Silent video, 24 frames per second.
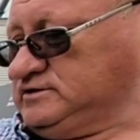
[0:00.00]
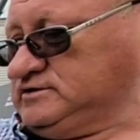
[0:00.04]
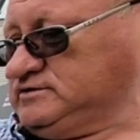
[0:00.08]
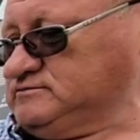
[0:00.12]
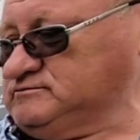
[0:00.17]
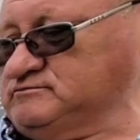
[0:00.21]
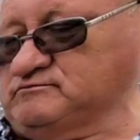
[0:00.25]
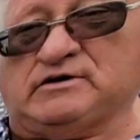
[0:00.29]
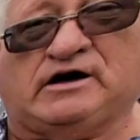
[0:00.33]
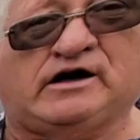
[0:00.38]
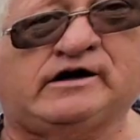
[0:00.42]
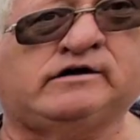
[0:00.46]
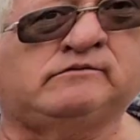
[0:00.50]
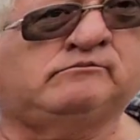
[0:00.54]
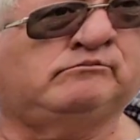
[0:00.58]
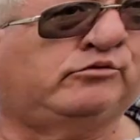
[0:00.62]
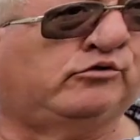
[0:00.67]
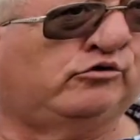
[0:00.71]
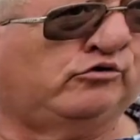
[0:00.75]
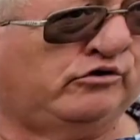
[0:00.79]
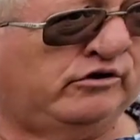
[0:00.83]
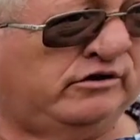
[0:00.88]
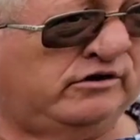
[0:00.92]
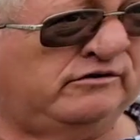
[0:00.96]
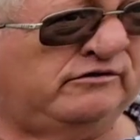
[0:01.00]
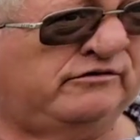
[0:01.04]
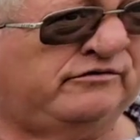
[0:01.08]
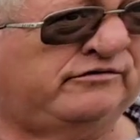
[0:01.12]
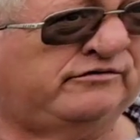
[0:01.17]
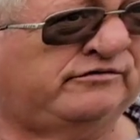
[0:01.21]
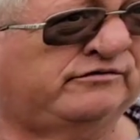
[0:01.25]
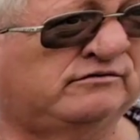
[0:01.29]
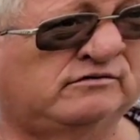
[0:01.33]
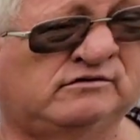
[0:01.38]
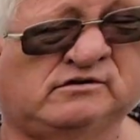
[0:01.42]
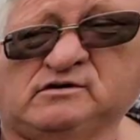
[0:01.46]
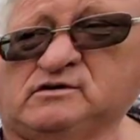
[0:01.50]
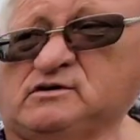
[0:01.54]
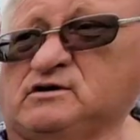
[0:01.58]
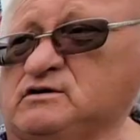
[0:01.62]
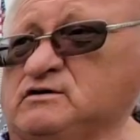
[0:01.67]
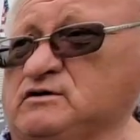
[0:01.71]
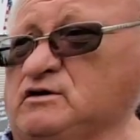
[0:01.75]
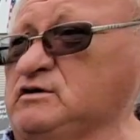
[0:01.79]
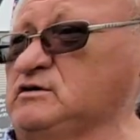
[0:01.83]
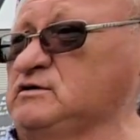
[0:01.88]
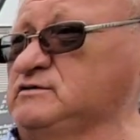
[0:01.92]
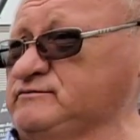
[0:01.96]
and my employees
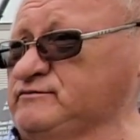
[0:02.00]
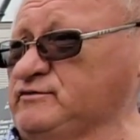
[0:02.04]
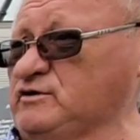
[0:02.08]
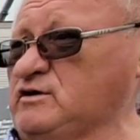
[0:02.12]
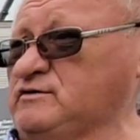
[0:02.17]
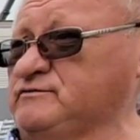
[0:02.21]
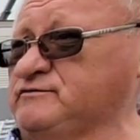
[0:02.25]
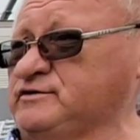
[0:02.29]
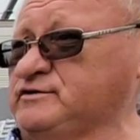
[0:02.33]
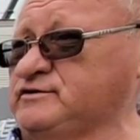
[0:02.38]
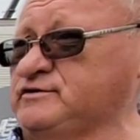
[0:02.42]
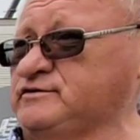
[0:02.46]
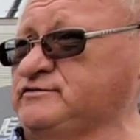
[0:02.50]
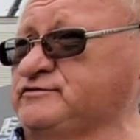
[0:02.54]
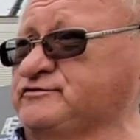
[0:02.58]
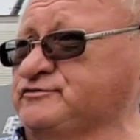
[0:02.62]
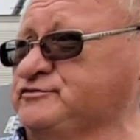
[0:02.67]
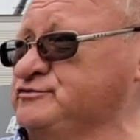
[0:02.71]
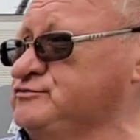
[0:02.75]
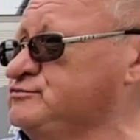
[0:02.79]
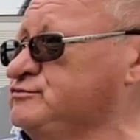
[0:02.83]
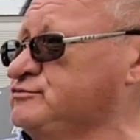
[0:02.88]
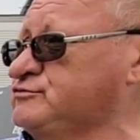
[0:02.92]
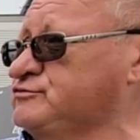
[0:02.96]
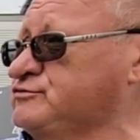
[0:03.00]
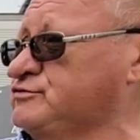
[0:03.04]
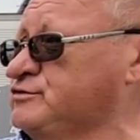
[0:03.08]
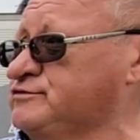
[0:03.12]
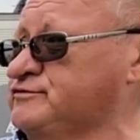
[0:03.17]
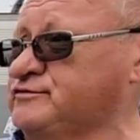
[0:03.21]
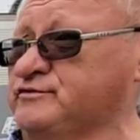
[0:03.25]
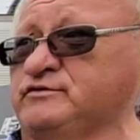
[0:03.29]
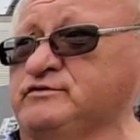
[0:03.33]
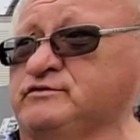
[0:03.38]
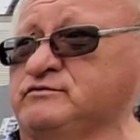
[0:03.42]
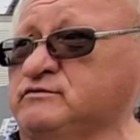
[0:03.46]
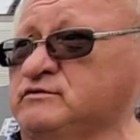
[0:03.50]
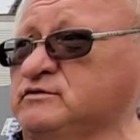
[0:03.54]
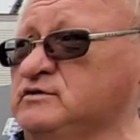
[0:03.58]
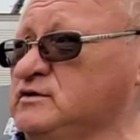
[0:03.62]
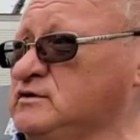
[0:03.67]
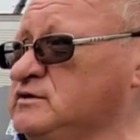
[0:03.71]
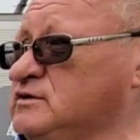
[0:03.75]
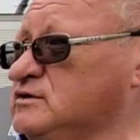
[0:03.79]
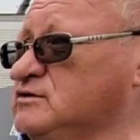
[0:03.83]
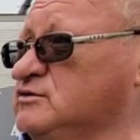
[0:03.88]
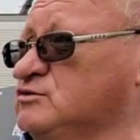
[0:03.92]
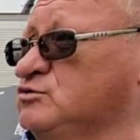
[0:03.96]
are all involved in this too, so it's a
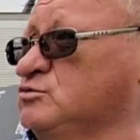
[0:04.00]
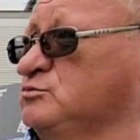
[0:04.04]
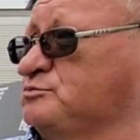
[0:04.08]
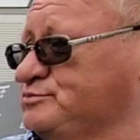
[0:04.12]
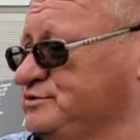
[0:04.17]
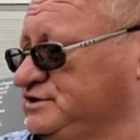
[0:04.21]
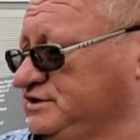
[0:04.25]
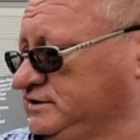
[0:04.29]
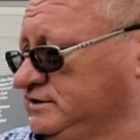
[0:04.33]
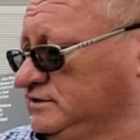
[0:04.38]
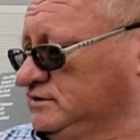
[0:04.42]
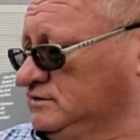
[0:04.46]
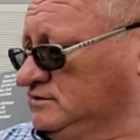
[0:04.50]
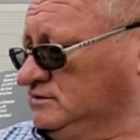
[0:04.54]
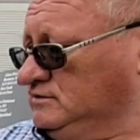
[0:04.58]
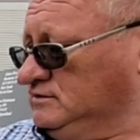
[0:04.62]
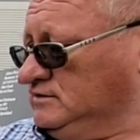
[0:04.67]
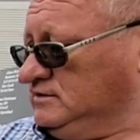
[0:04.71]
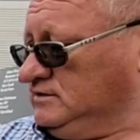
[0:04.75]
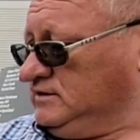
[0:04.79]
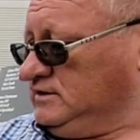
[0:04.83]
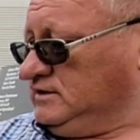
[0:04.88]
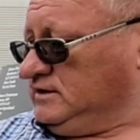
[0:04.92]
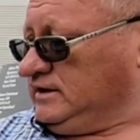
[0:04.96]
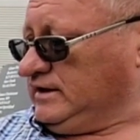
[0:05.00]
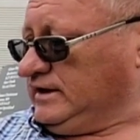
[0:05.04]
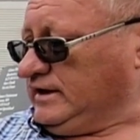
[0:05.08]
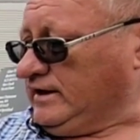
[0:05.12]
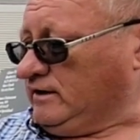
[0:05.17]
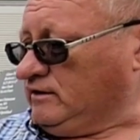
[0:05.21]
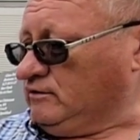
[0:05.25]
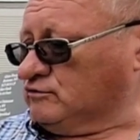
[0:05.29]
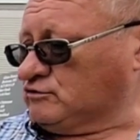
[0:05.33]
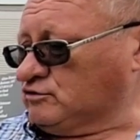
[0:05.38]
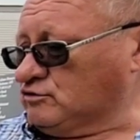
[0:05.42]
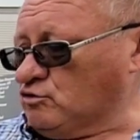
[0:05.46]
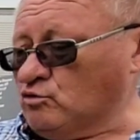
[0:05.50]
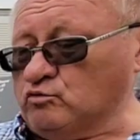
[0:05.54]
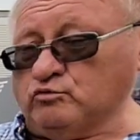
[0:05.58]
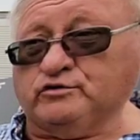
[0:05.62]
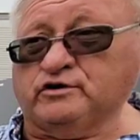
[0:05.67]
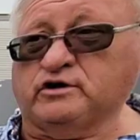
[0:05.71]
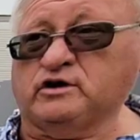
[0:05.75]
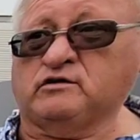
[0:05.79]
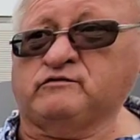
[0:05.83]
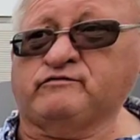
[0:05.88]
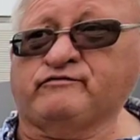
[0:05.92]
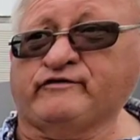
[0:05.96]
group deal. Al
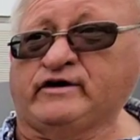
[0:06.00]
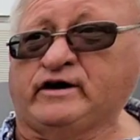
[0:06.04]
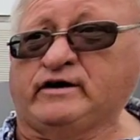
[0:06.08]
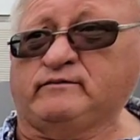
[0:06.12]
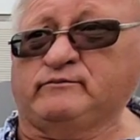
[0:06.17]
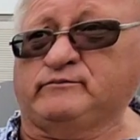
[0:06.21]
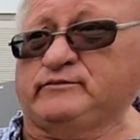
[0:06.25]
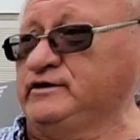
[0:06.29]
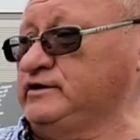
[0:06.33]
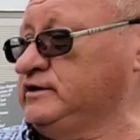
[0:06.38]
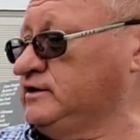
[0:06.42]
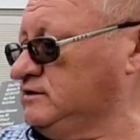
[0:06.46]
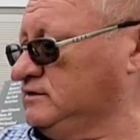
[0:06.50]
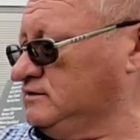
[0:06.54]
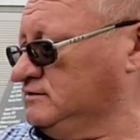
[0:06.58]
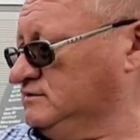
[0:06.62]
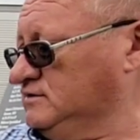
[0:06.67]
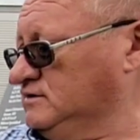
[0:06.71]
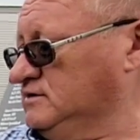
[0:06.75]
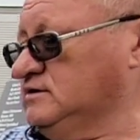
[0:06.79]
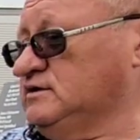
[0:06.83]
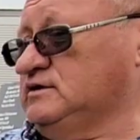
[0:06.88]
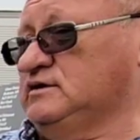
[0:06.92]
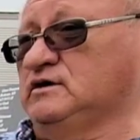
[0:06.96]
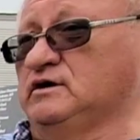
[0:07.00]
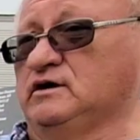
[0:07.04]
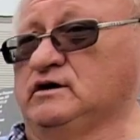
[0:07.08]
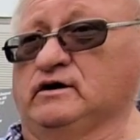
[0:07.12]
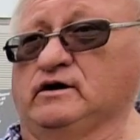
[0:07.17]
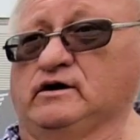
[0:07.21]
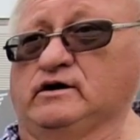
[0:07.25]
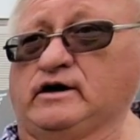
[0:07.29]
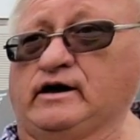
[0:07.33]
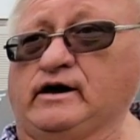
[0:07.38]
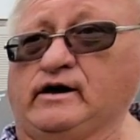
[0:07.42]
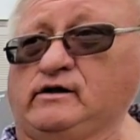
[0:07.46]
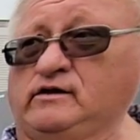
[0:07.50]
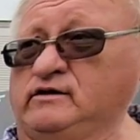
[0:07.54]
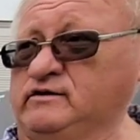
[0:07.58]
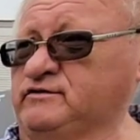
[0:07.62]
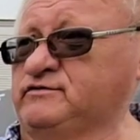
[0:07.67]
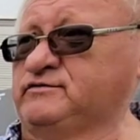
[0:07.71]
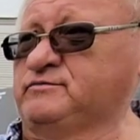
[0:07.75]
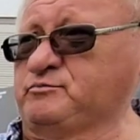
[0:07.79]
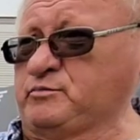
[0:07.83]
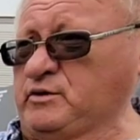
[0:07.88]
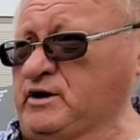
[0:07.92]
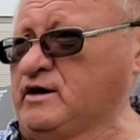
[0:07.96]
Koning family, uh, Al
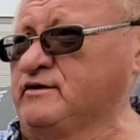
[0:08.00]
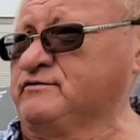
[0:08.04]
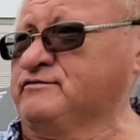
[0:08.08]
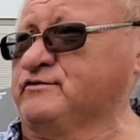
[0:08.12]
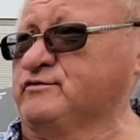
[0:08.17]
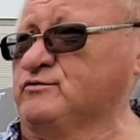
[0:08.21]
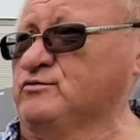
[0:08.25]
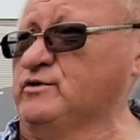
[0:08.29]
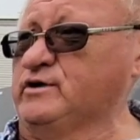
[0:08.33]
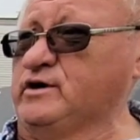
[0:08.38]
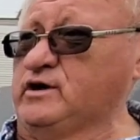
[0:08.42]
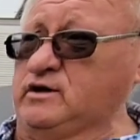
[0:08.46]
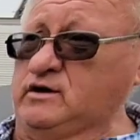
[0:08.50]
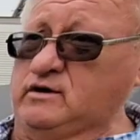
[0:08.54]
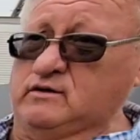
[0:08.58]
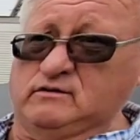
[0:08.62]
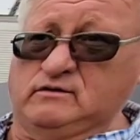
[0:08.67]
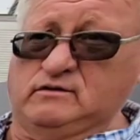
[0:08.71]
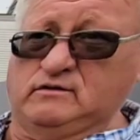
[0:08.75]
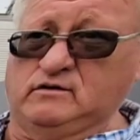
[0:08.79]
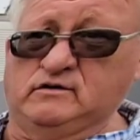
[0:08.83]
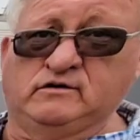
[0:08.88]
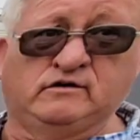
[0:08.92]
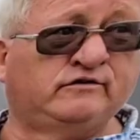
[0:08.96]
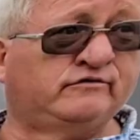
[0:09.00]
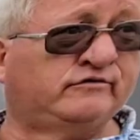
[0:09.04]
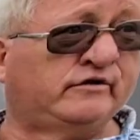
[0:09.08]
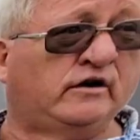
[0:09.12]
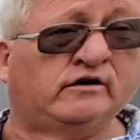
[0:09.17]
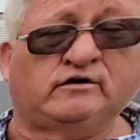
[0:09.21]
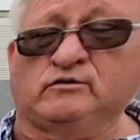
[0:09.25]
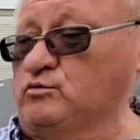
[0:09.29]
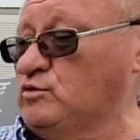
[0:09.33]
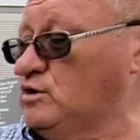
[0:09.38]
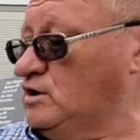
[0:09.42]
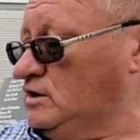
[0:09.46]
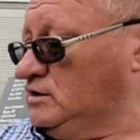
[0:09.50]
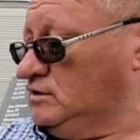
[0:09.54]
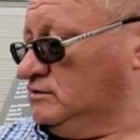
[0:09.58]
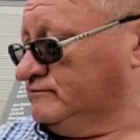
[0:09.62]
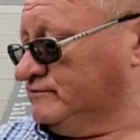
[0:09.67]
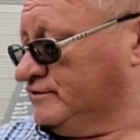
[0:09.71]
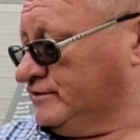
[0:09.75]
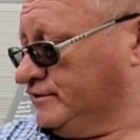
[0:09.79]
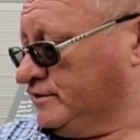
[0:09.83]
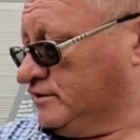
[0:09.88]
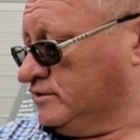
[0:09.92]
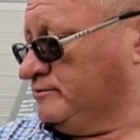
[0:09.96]
has passed away, and he's on the wall
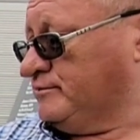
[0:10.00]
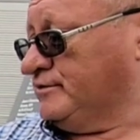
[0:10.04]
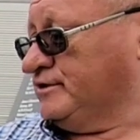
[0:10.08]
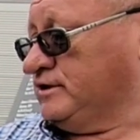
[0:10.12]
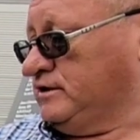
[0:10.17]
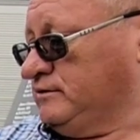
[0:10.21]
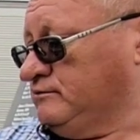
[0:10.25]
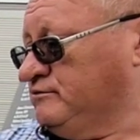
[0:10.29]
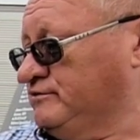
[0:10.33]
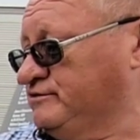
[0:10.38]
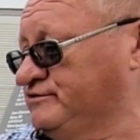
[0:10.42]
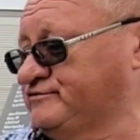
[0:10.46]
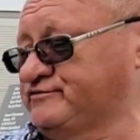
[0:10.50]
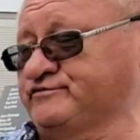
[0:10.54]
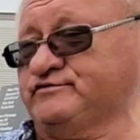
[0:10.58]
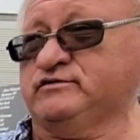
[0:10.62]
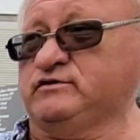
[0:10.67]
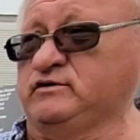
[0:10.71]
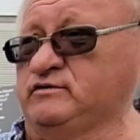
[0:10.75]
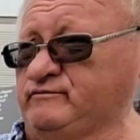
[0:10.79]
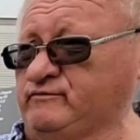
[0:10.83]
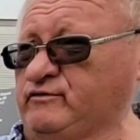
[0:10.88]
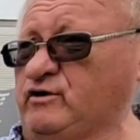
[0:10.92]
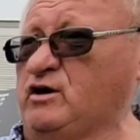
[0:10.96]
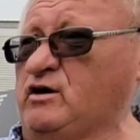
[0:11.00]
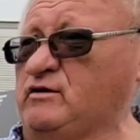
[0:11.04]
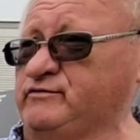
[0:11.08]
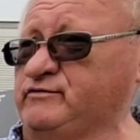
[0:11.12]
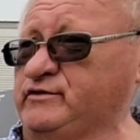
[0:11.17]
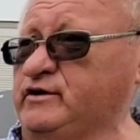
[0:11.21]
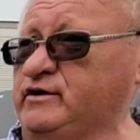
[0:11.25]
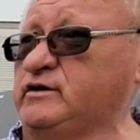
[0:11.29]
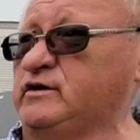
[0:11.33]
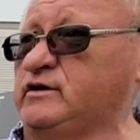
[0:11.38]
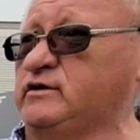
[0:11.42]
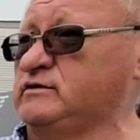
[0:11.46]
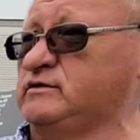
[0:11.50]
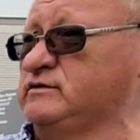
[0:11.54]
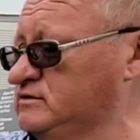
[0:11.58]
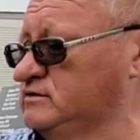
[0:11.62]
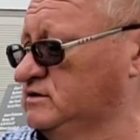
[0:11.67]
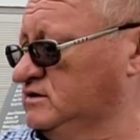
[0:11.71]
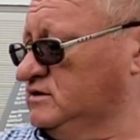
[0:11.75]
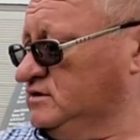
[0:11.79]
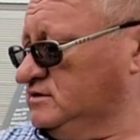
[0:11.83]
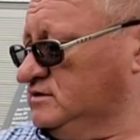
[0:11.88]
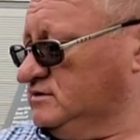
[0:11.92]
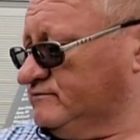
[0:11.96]
over here, but he was involved in it
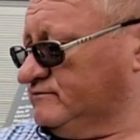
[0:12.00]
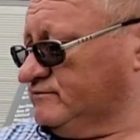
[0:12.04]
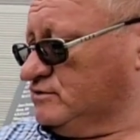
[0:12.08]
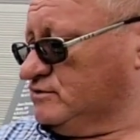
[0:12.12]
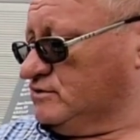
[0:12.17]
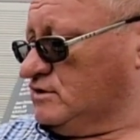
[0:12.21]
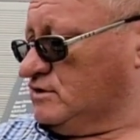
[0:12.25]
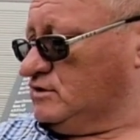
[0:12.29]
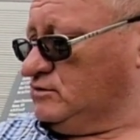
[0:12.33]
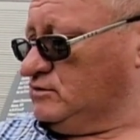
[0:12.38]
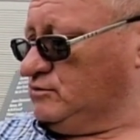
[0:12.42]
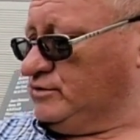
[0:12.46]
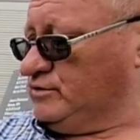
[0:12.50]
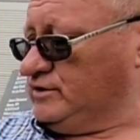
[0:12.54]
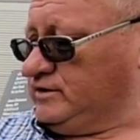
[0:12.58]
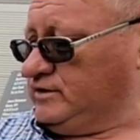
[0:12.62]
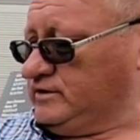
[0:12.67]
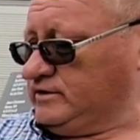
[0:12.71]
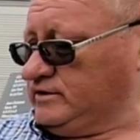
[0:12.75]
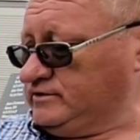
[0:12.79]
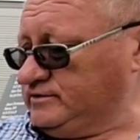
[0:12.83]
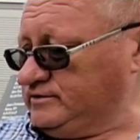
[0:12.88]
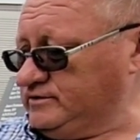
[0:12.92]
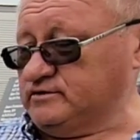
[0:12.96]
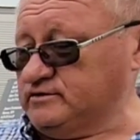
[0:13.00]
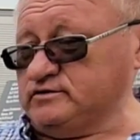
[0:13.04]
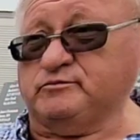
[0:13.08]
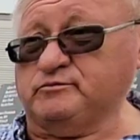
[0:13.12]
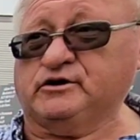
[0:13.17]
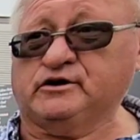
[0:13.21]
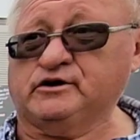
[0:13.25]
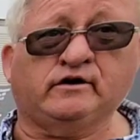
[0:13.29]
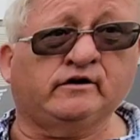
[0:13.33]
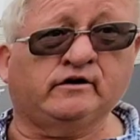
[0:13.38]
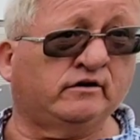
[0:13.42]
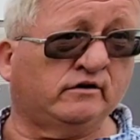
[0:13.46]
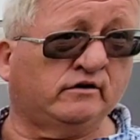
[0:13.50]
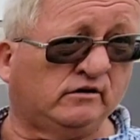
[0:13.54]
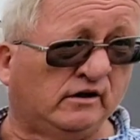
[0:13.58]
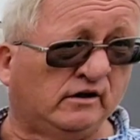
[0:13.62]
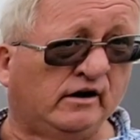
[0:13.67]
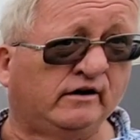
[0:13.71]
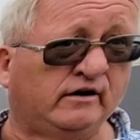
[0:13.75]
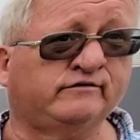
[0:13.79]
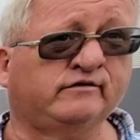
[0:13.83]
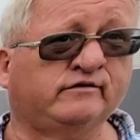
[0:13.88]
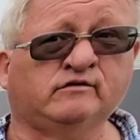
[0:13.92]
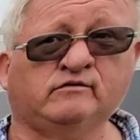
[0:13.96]
for all the way, and then the Big Iron
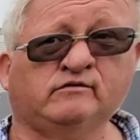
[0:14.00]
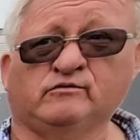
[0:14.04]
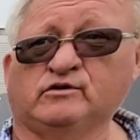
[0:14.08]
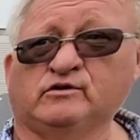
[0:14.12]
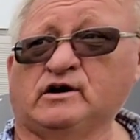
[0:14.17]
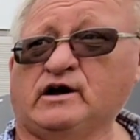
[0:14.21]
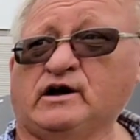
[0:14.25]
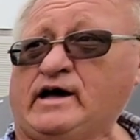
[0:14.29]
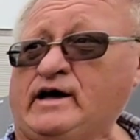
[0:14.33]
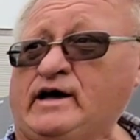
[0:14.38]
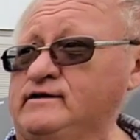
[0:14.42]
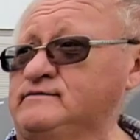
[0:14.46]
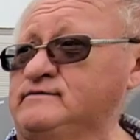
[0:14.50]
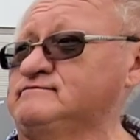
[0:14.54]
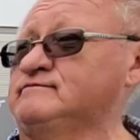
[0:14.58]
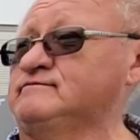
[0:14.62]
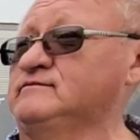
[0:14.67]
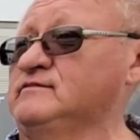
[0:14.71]
Classic we're at.